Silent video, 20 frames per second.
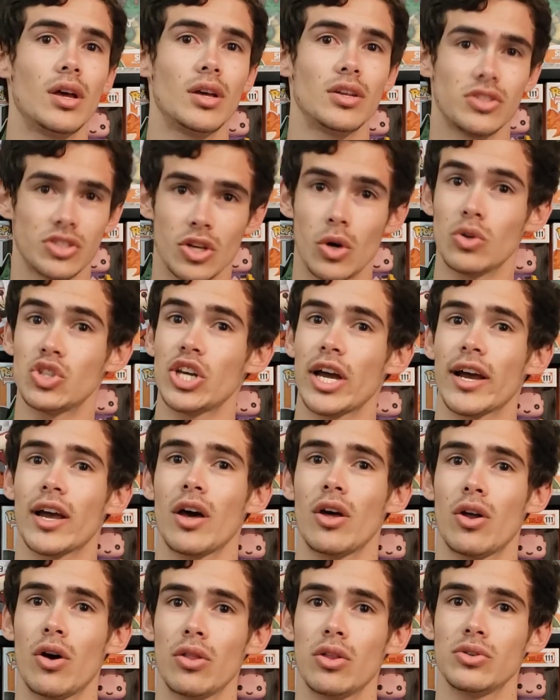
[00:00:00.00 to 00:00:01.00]
So check
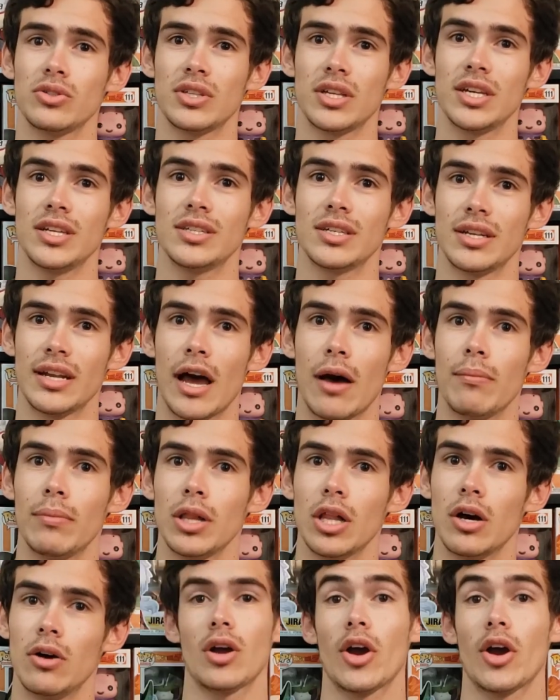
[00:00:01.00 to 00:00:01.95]
out all those links down below.